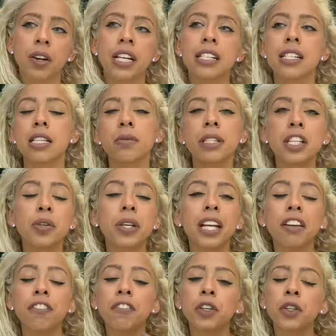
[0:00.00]
It doesn't mean that you
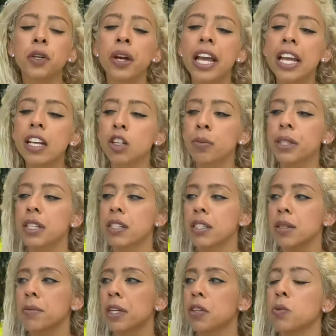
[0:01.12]
cannot feel your anger because
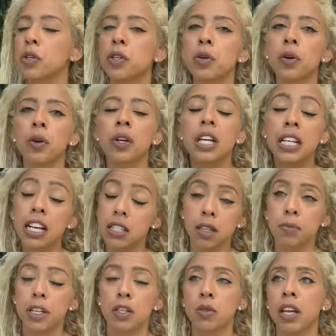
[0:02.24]
sometimes when you're not
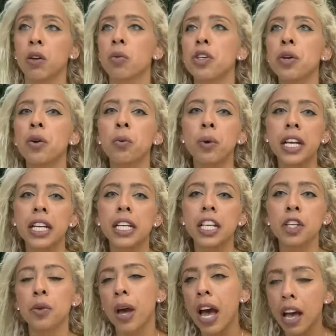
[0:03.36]
sometimes like when you're awakening,
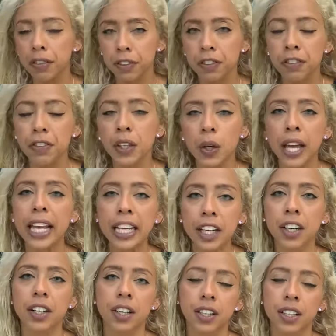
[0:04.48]
you have to feel anger.